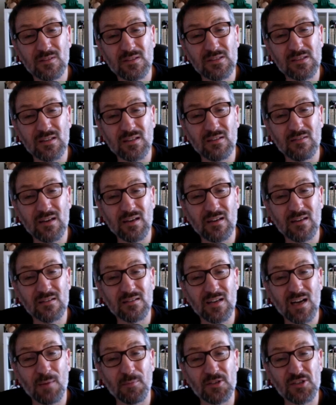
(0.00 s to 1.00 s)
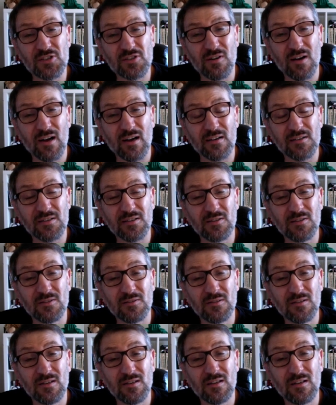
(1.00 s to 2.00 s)
lady on top is trying
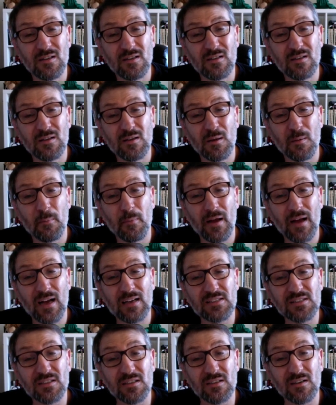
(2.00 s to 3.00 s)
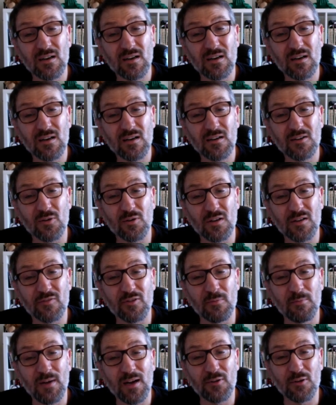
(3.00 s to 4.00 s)
to pass the guard or look
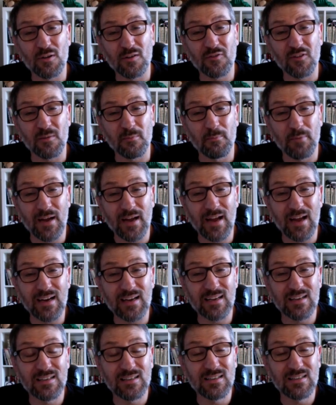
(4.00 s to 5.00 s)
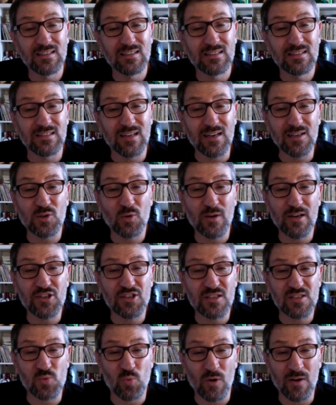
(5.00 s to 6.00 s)
for mount or look for the back. Not quite.
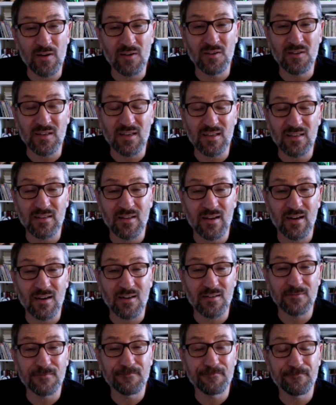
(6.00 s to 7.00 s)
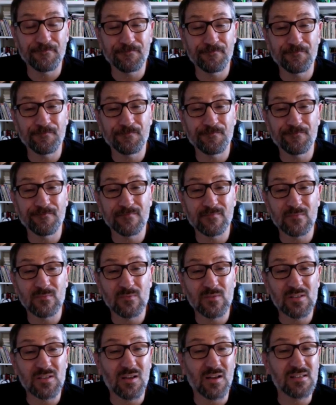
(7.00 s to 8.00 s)
She has one hook in there.
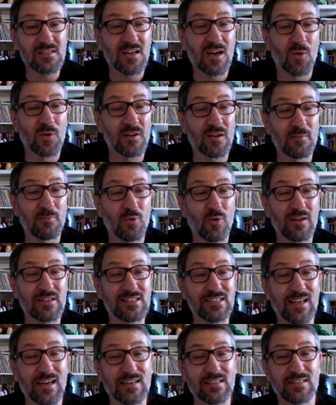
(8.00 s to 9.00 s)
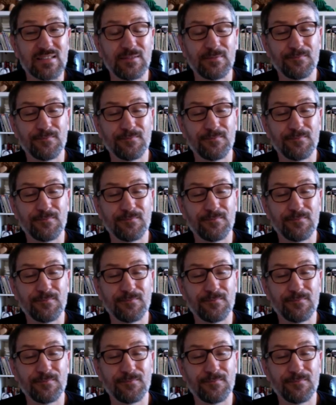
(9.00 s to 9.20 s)
So that's not worth any points yet.